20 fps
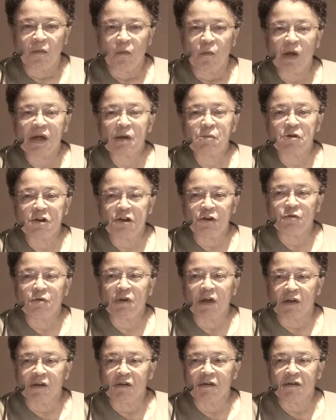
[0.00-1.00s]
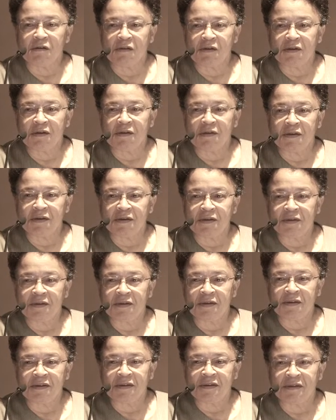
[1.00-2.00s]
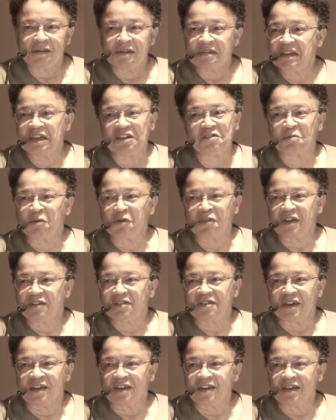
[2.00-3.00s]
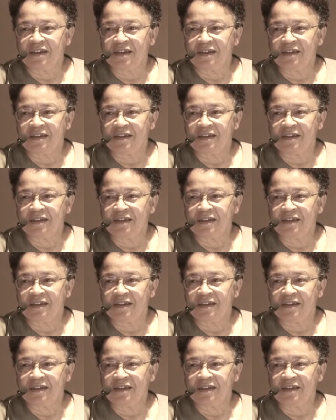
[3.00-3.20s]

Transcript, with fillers: Where will you go? Guess what they said?